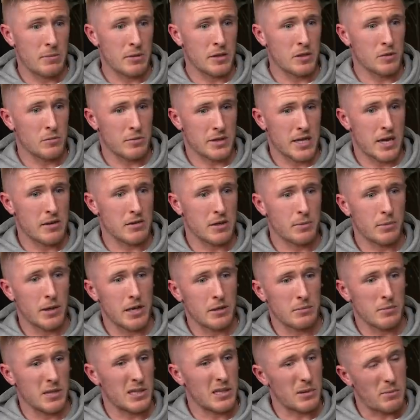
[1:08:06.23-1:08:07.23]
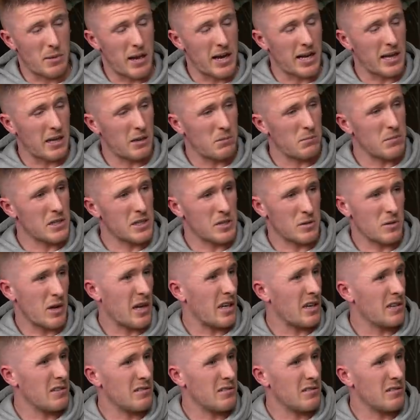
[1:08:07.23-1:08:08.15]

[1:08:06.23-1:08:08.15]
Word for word: Sometimes he played me at the back, helped me as well, and